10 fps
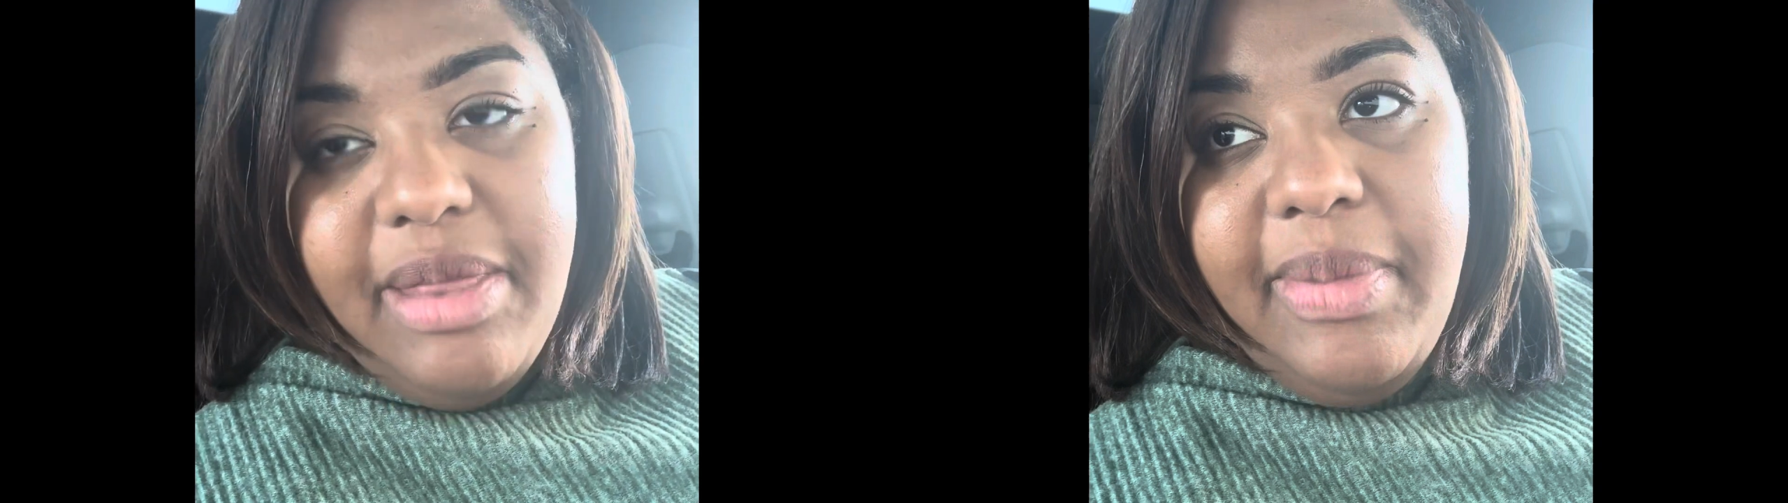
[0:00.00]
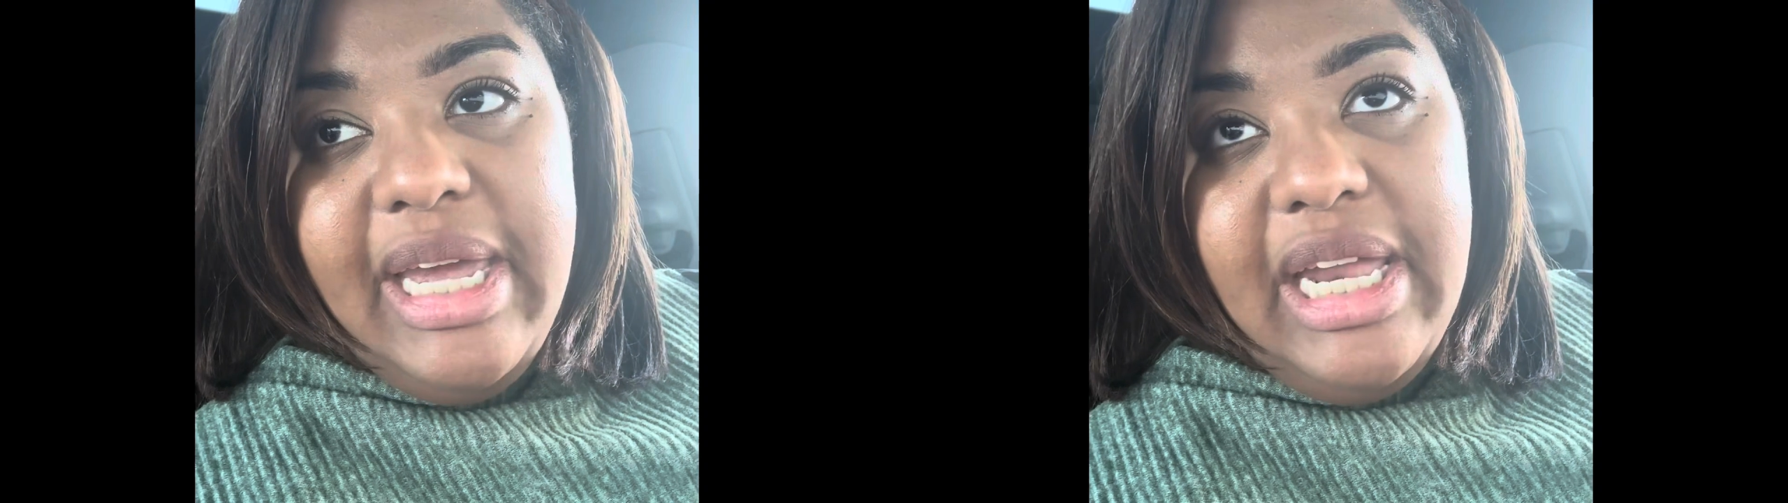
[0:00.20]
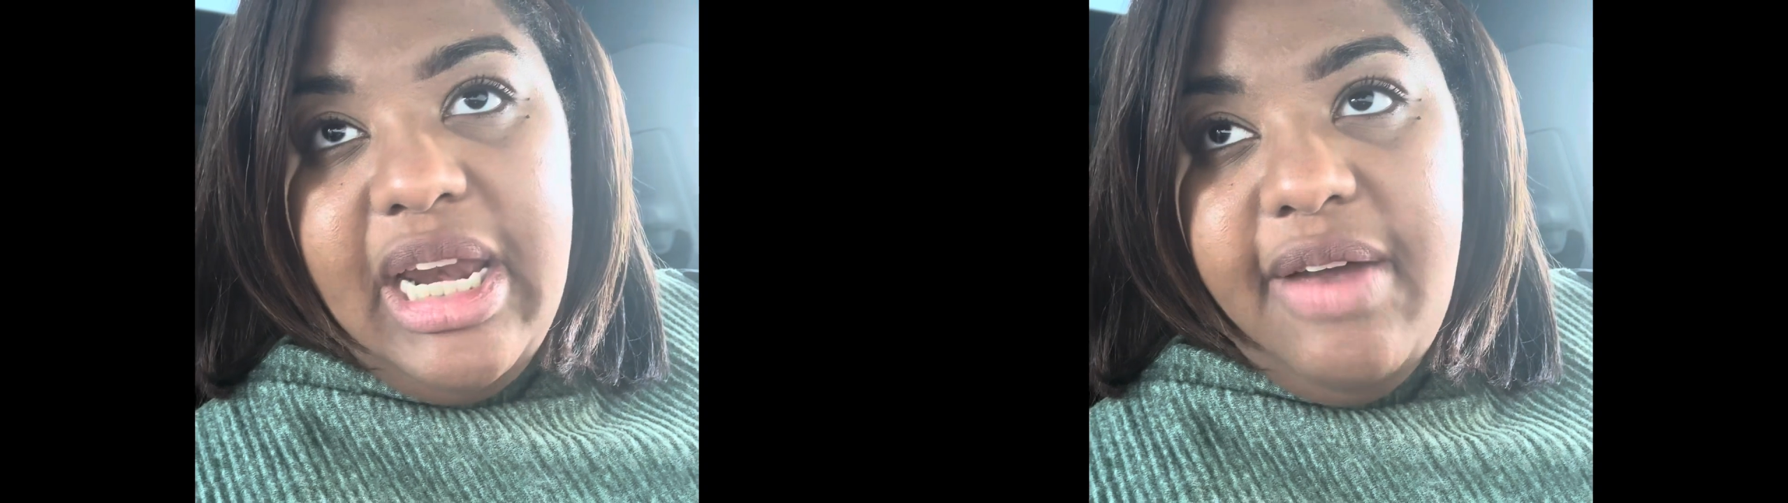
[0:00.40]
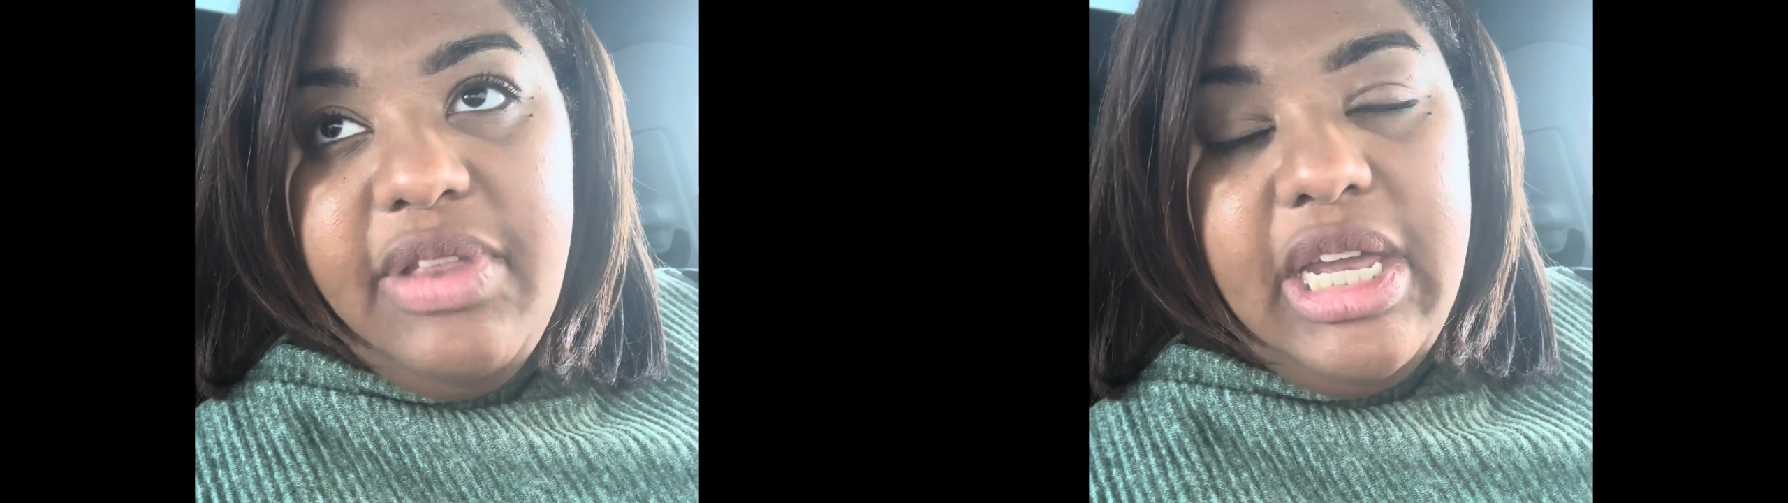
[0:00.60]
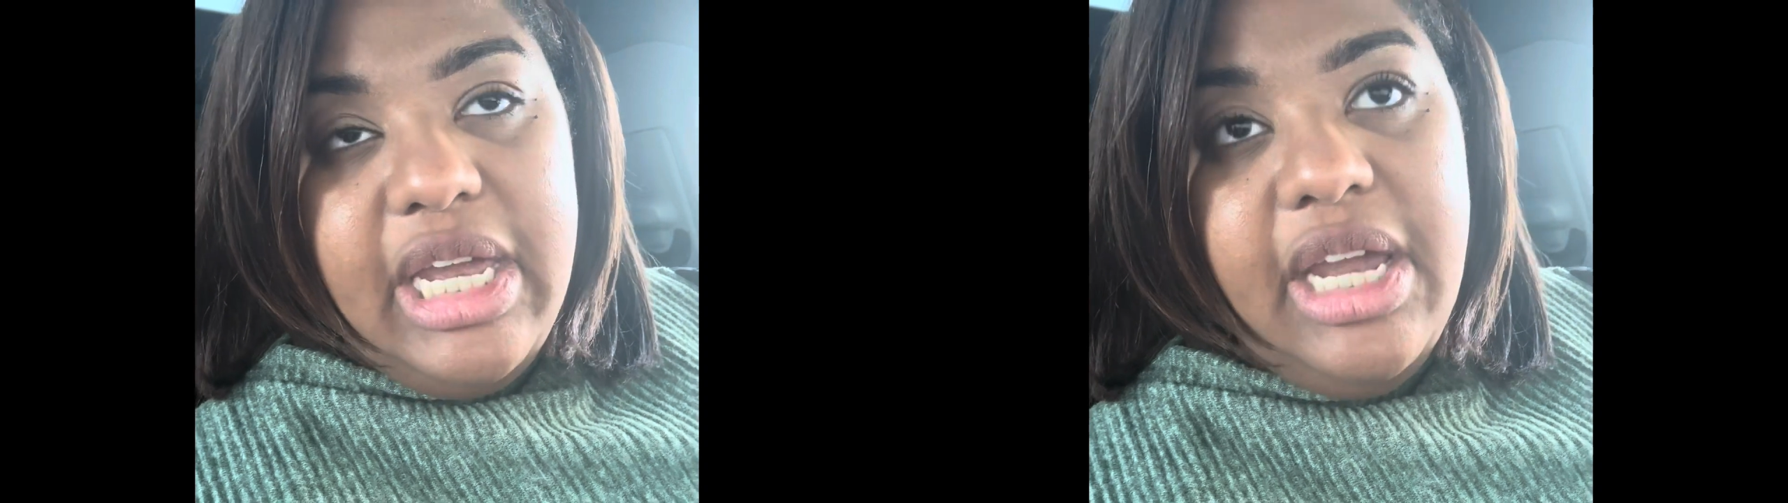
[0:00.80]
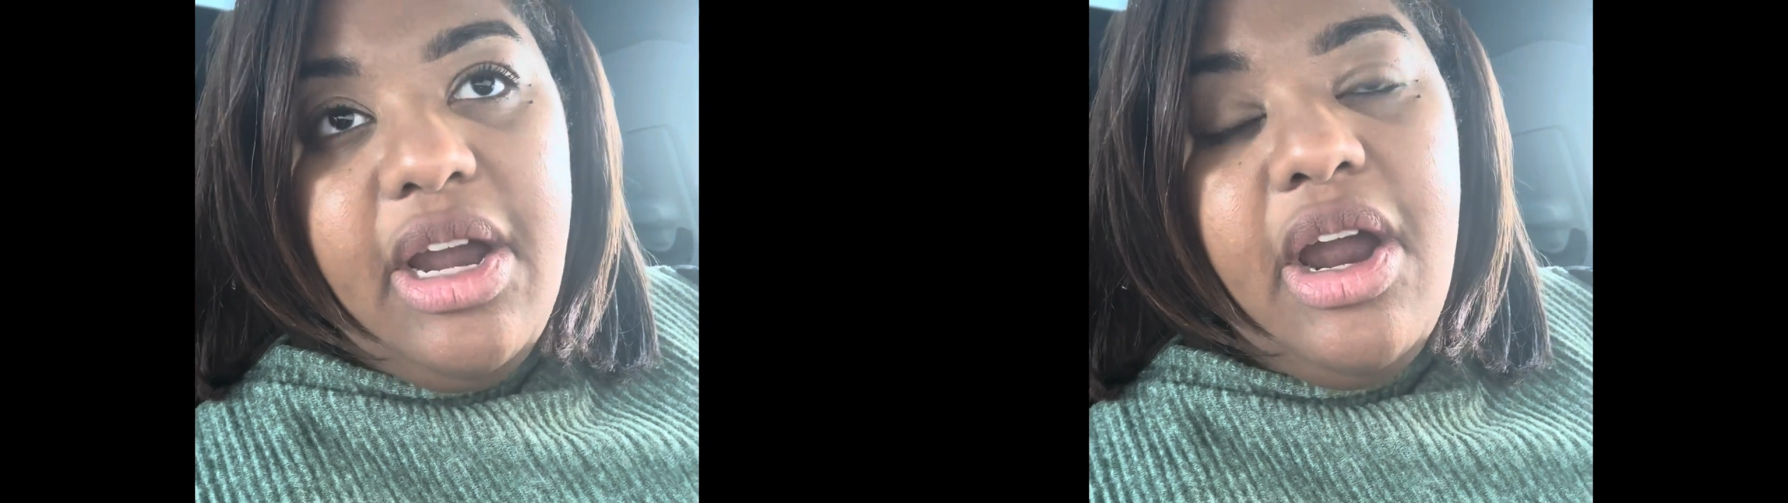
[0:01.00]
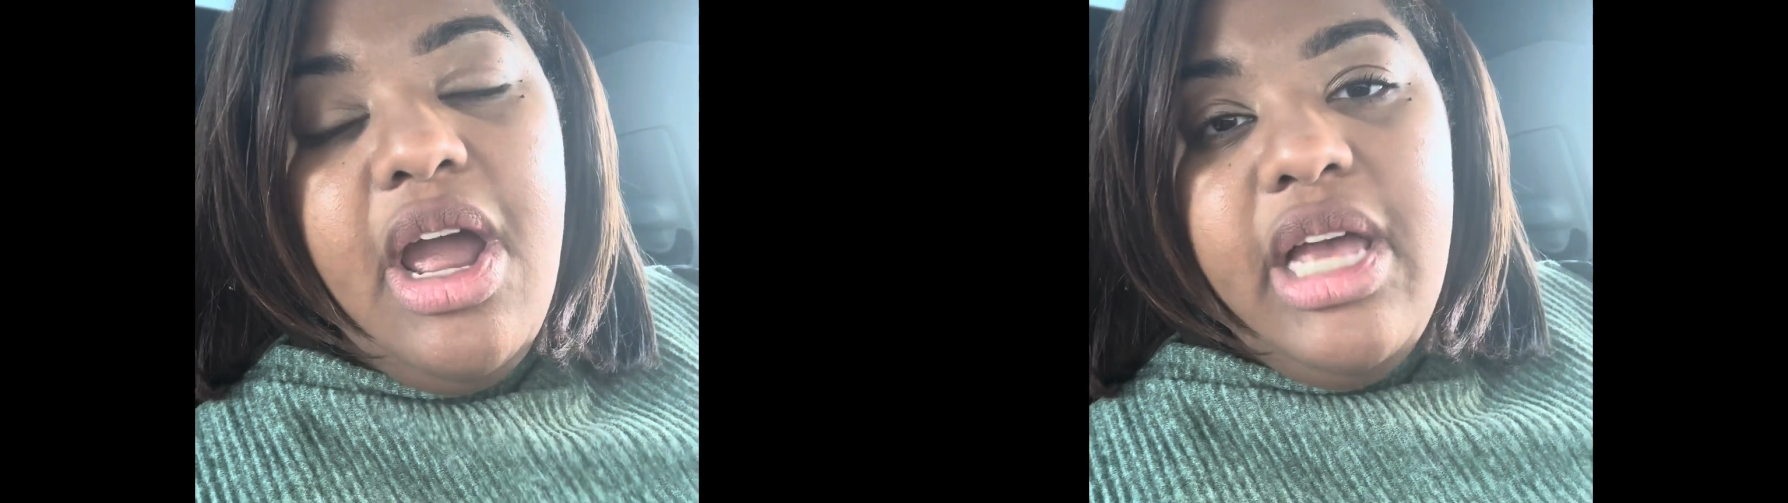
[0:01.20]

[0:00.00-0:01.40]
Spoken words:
the beginning of the year.